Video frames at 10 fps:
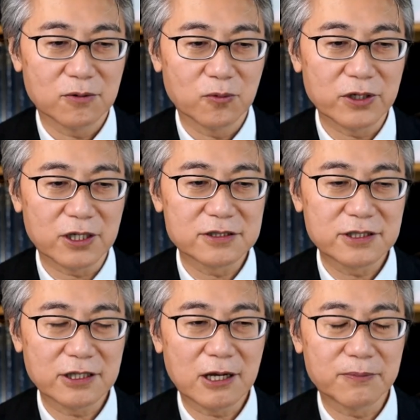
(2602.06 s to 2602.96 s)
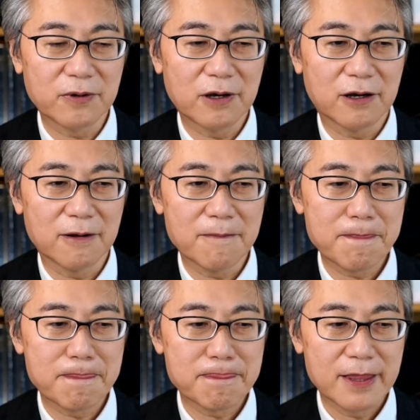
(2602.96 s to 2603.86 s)
we can set up a
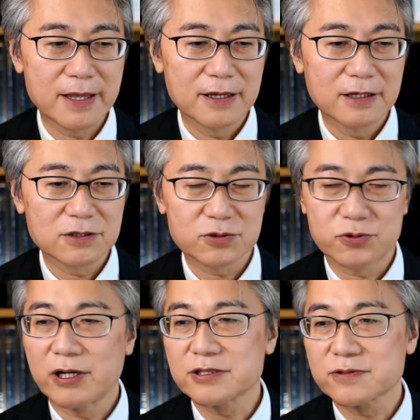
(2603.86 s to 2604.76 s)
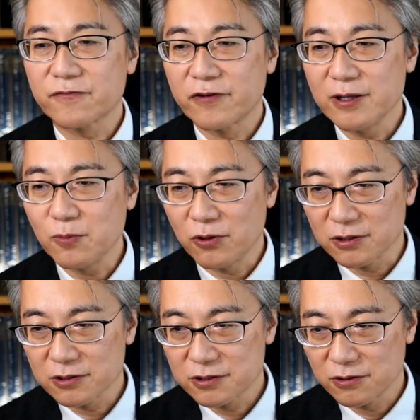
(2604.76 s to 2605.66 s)
trust
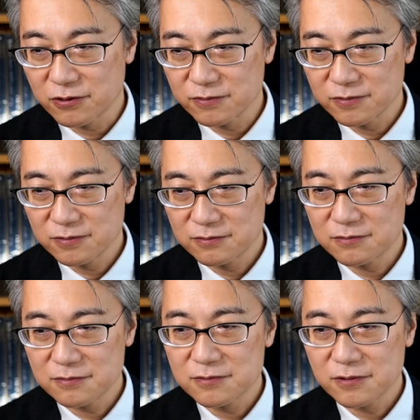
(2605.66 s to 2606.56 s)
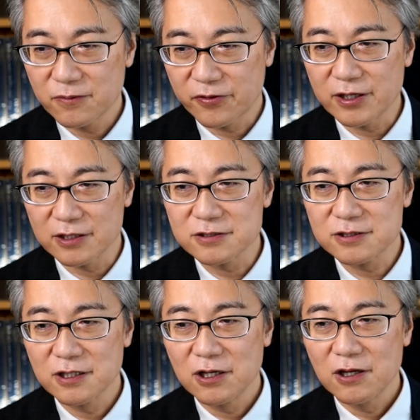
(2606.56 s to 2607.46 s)
framework sort of
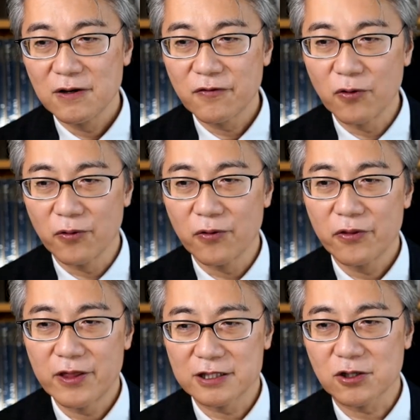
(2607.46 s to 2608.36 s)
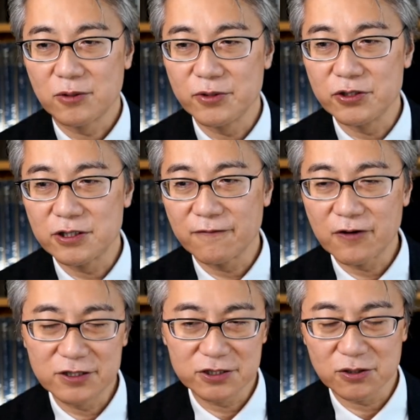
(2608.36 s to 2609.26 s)
things for that community,
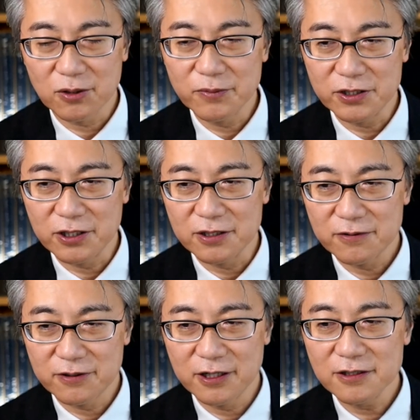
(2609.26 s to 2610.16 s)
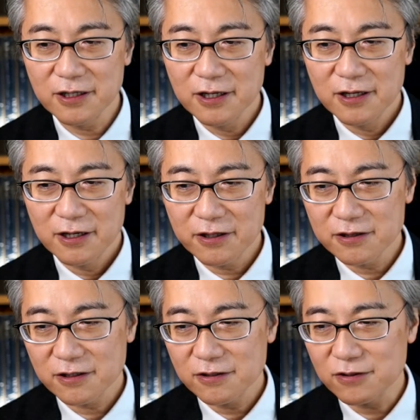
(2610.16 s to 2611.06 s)
financial community, right? And then,